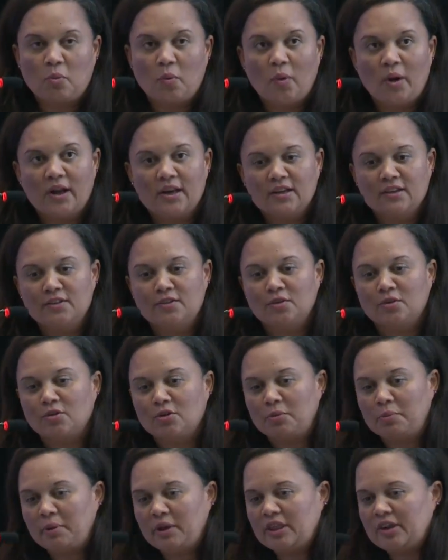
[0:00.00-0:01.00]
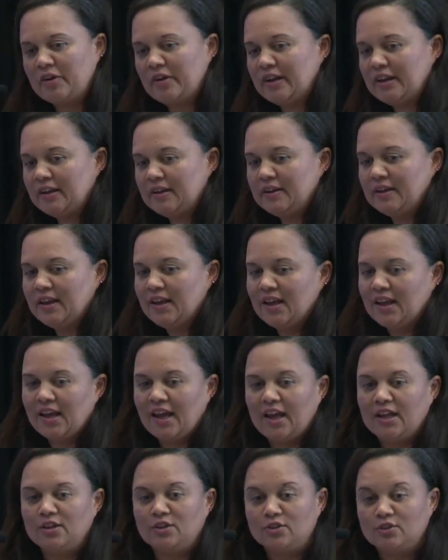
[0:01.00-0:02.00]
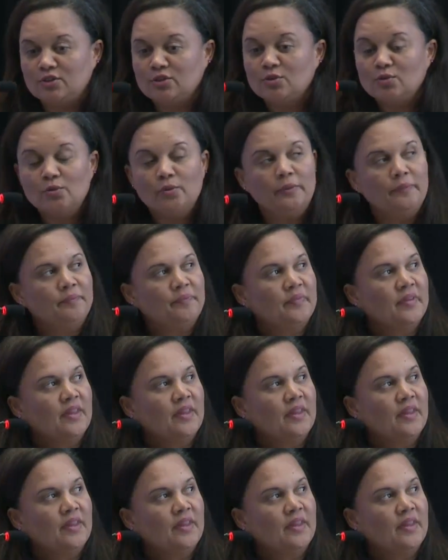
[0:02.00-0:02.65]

1 to group 3 and 2.